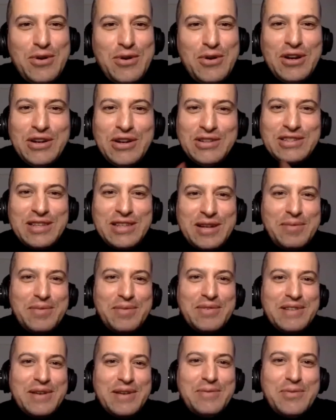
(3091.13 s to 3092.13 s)
to blur out
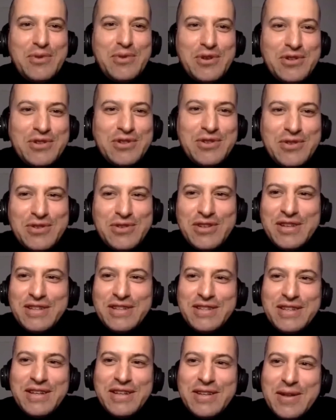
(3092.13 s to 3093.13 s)
some words you
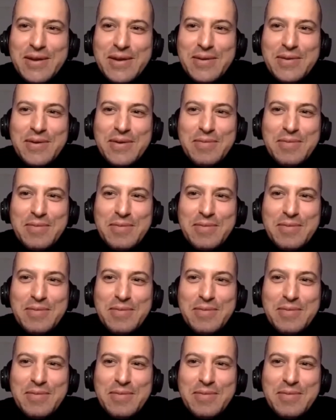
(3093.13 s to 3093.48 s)
just said,